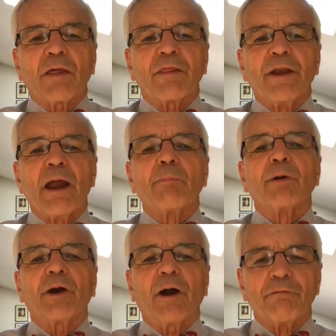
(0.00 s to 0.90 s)
the
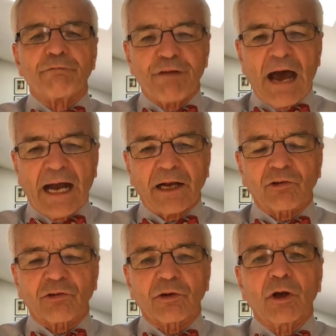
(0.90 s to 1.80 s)
number of
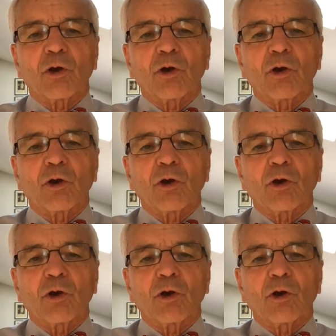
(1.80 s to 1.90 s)
facts